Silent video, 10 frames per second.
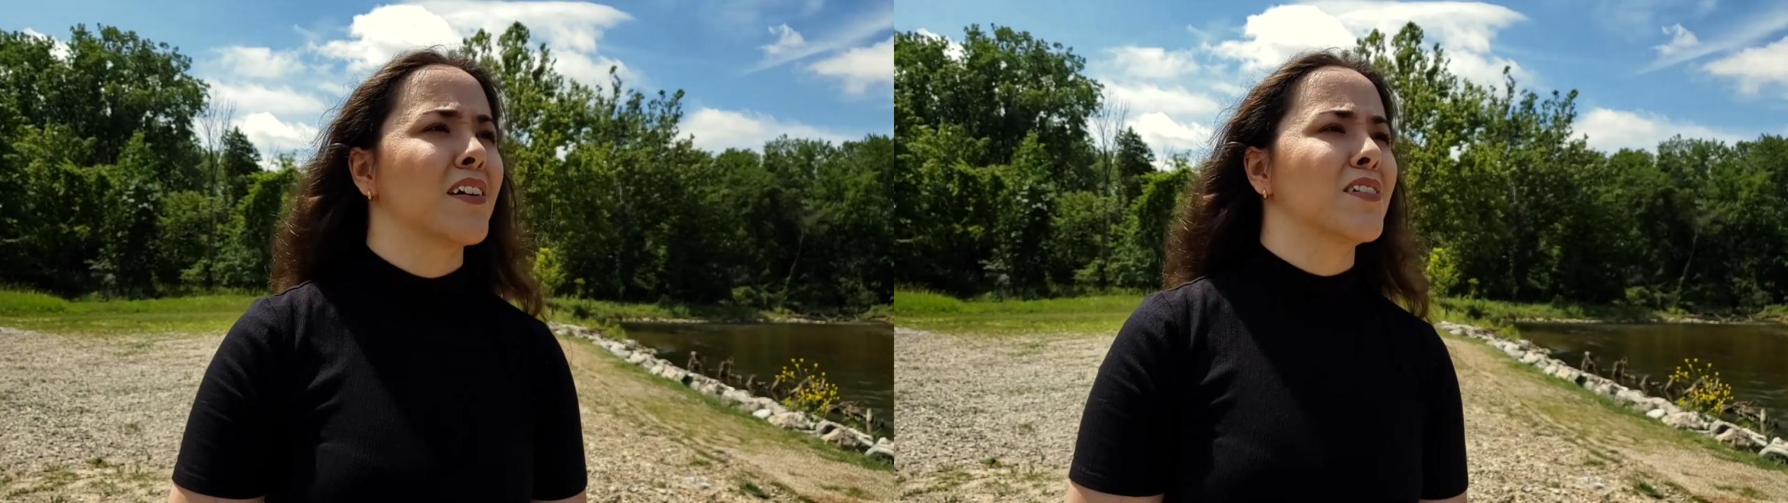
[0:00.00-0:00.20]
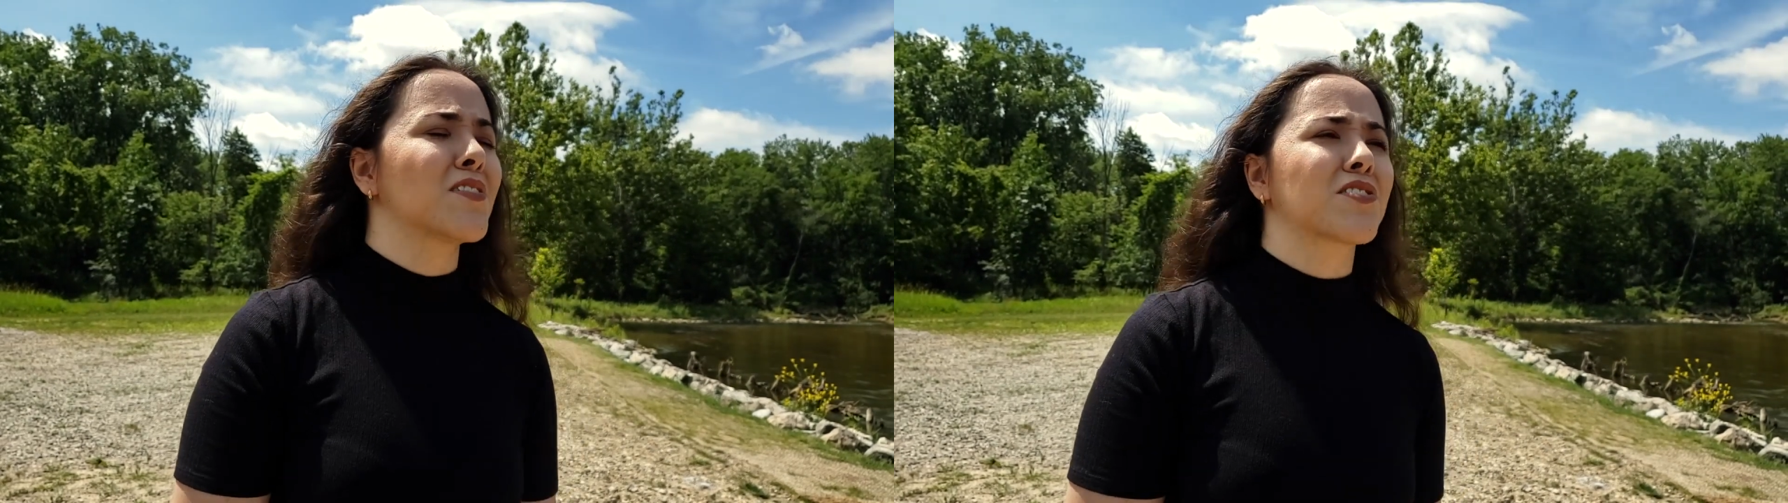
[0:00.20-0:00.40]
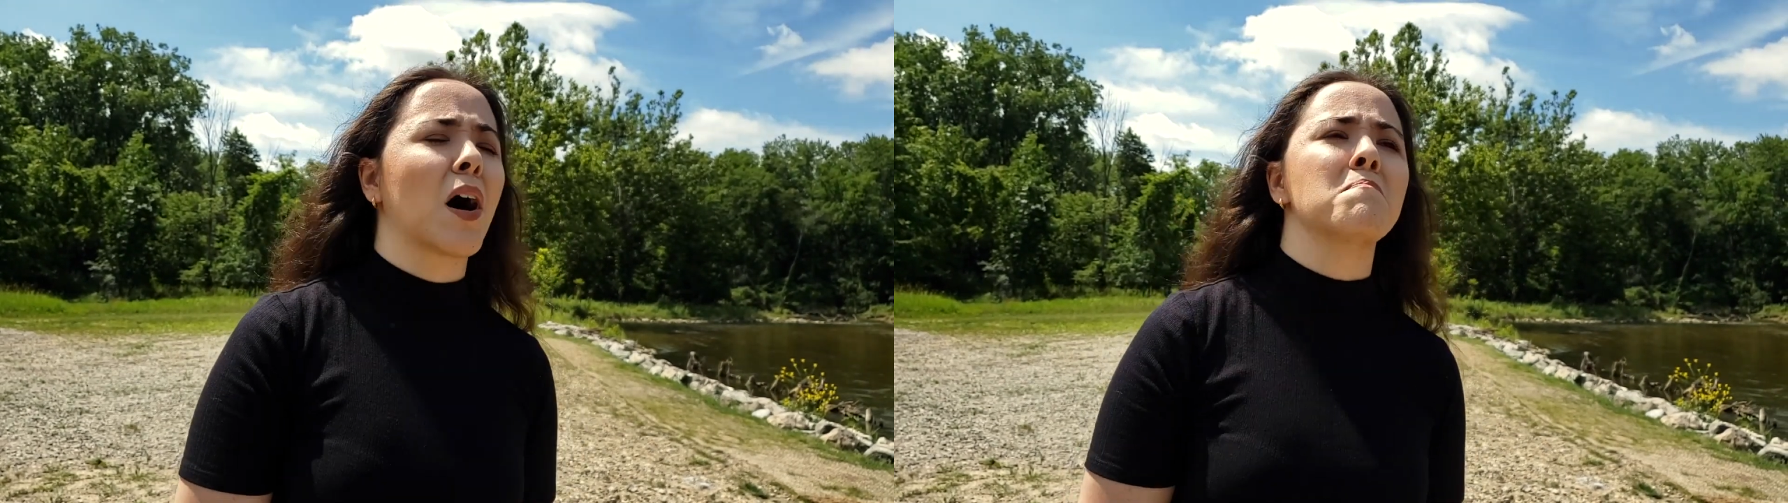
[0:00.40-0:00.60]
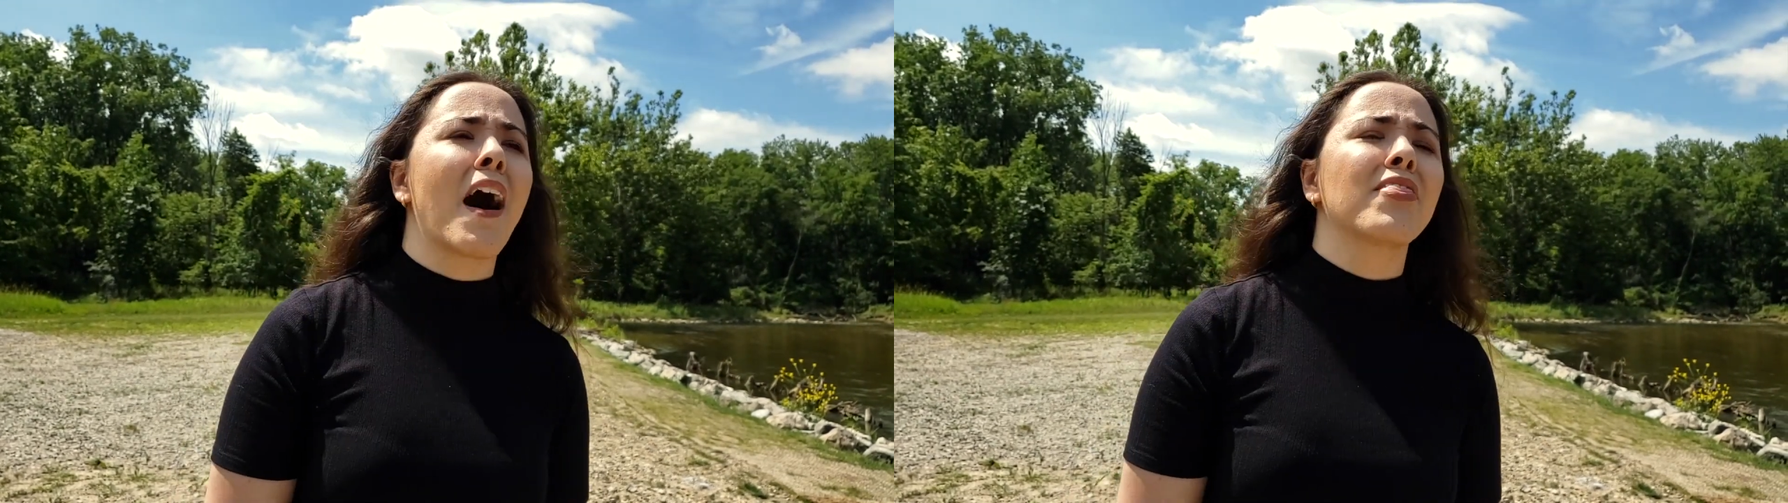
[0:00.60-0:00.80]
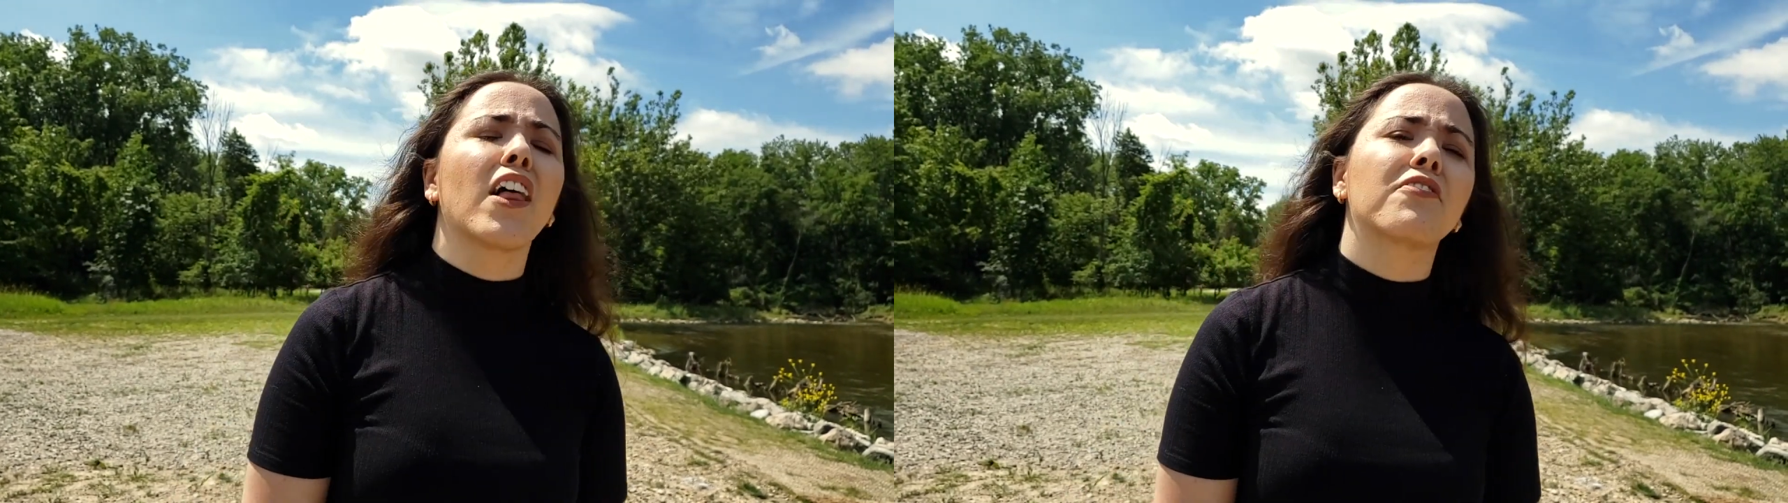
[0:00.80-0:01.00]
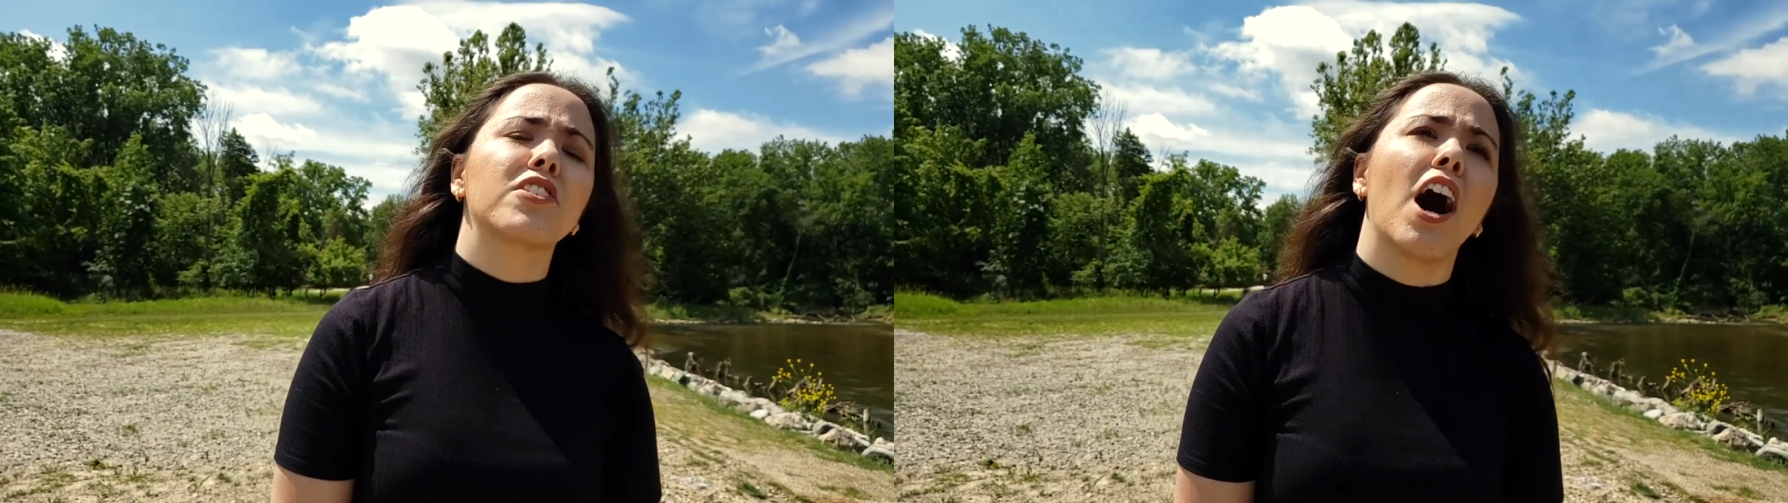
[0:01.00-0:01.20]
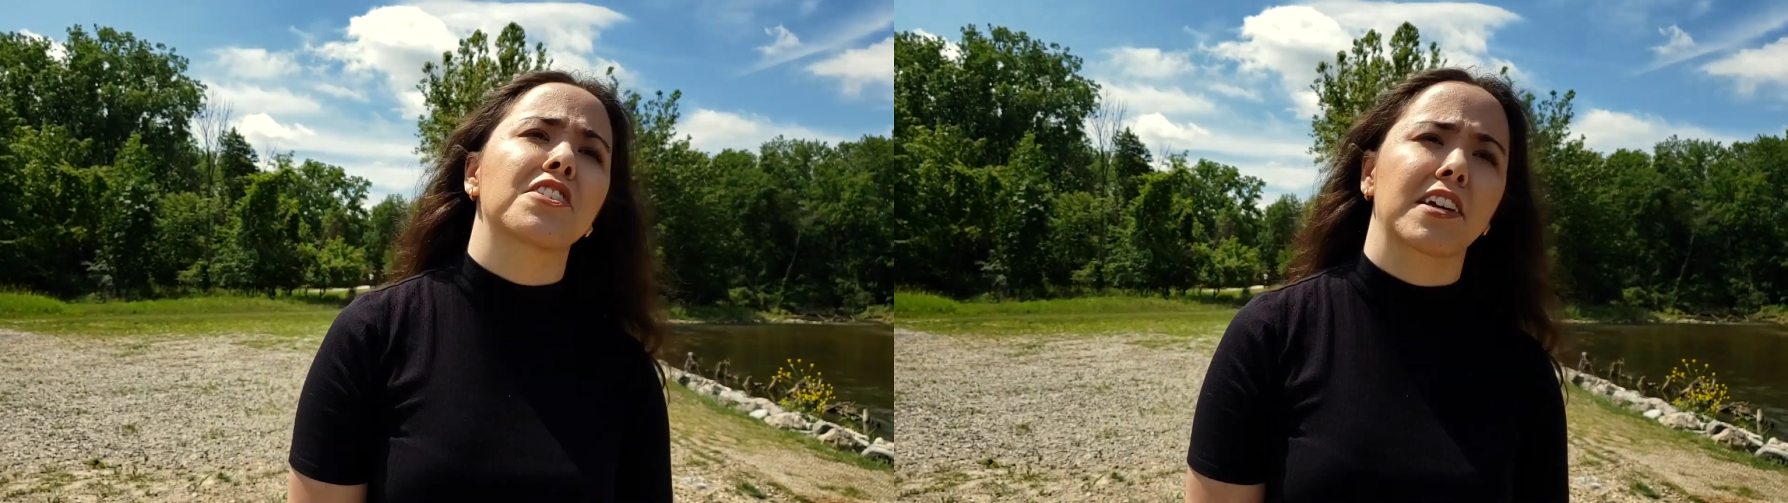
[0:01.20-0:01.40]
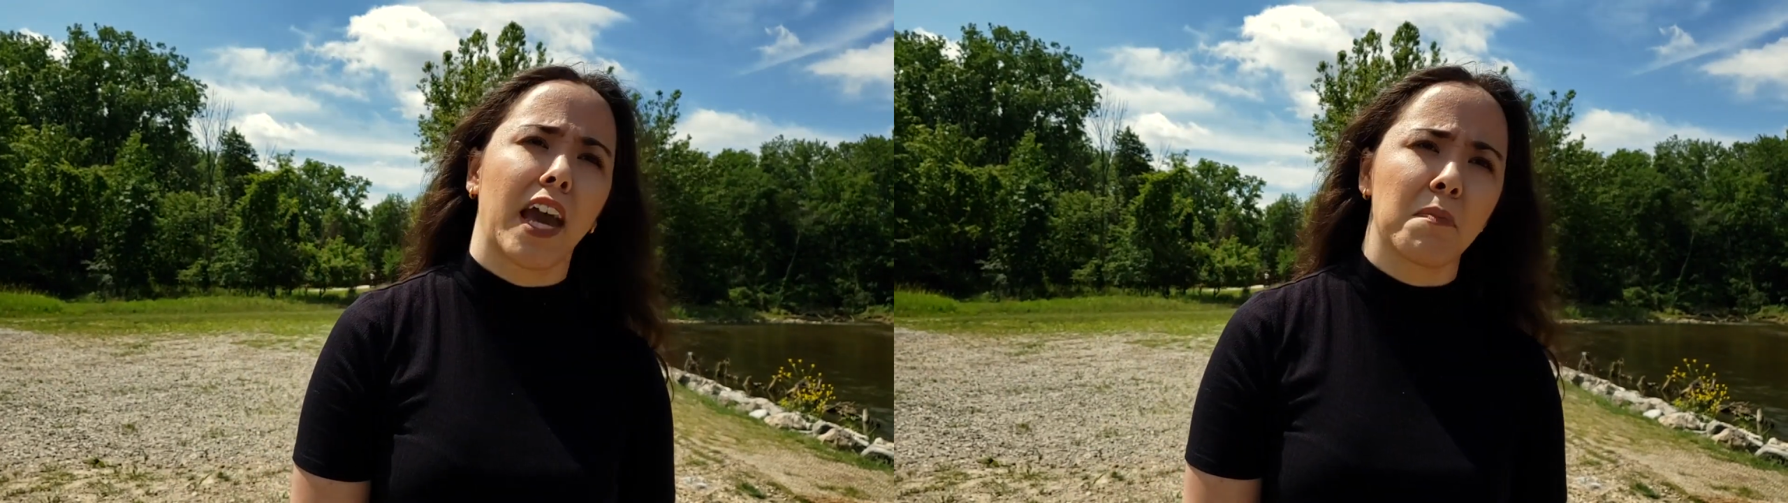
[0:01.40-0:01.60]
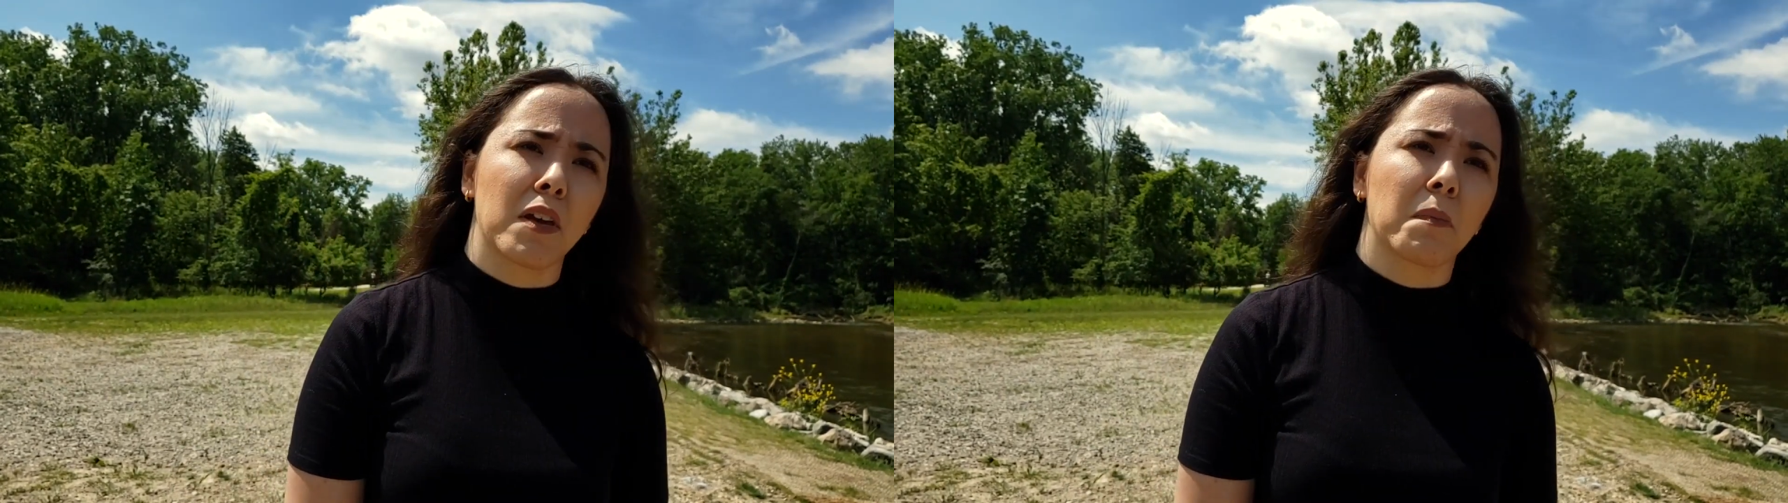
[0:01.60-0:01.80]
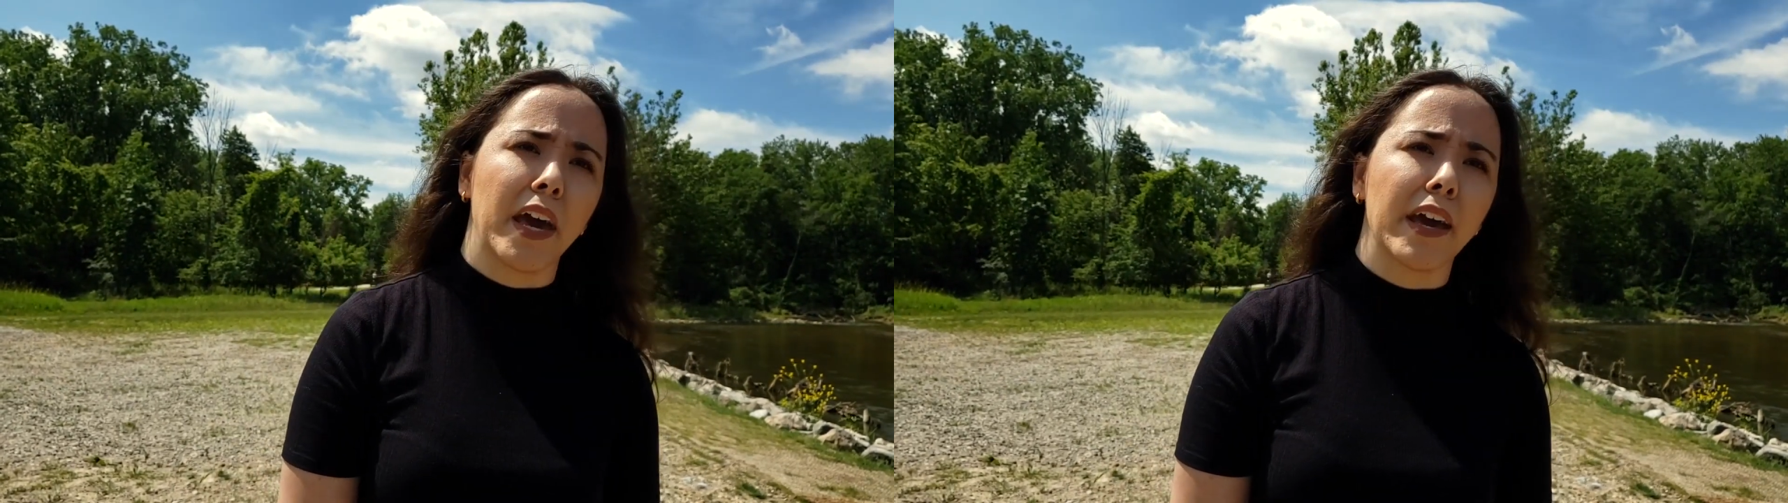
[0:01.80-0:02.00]
Some men love not a
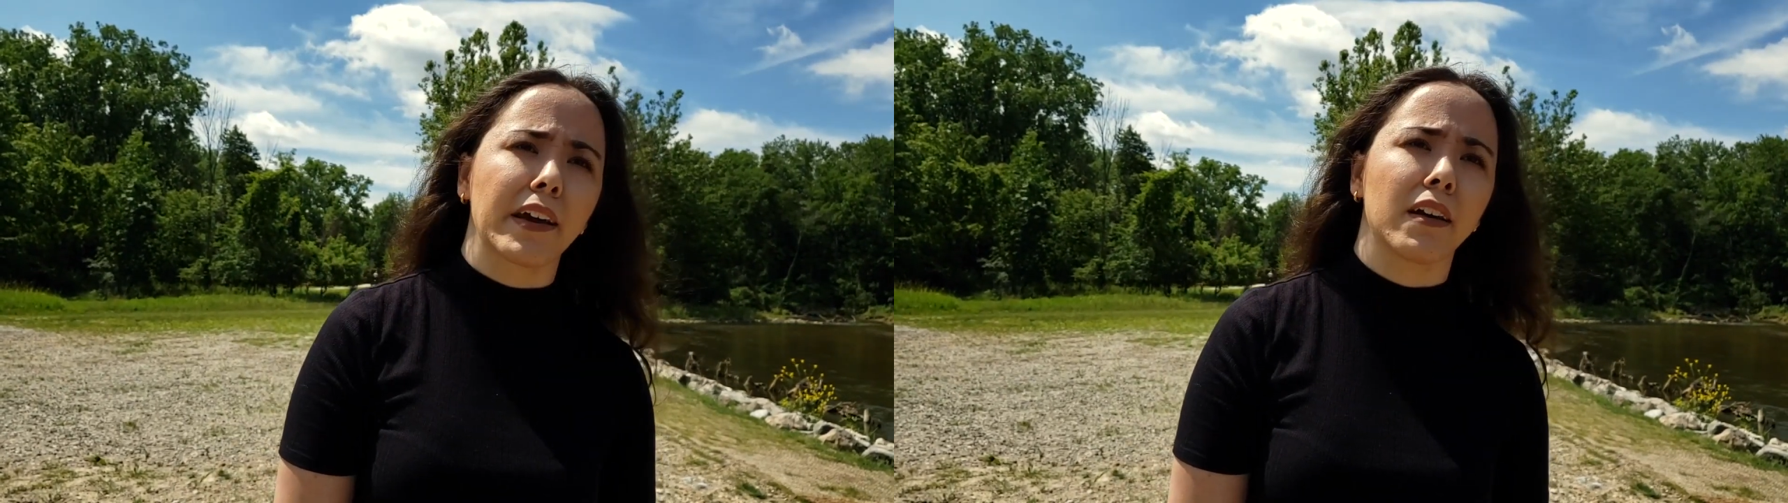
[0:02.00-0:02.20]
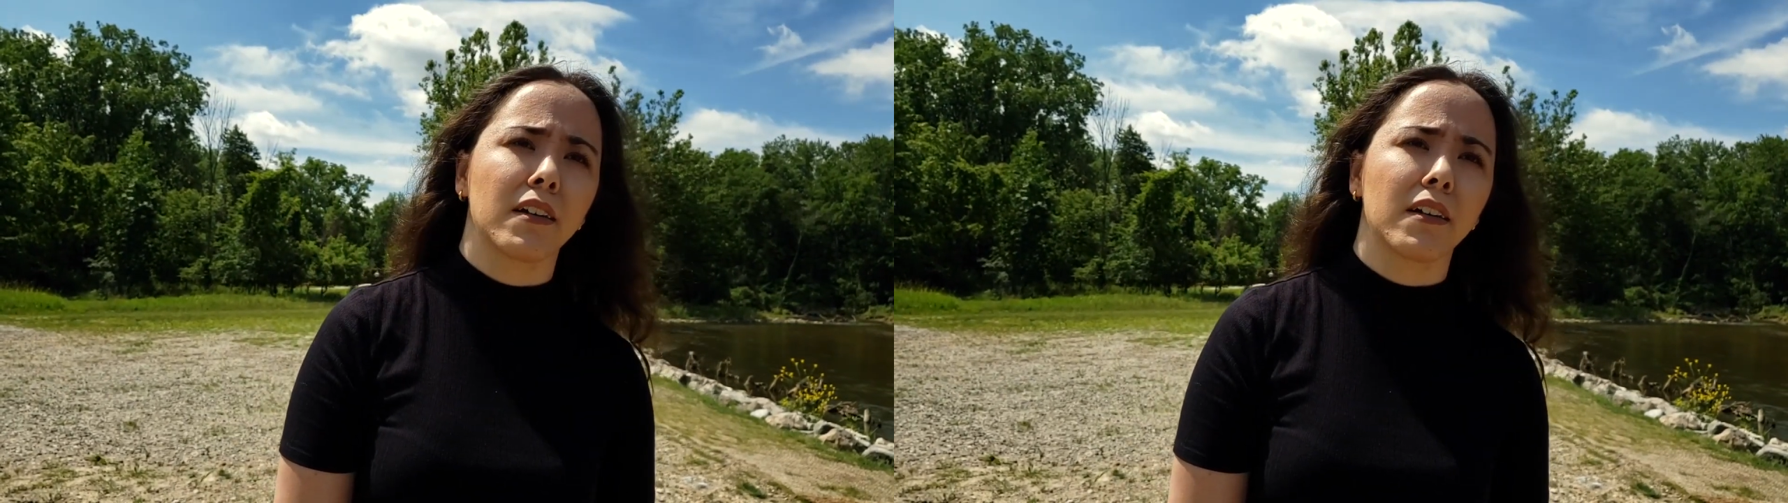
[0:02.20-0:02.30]
gaping pig,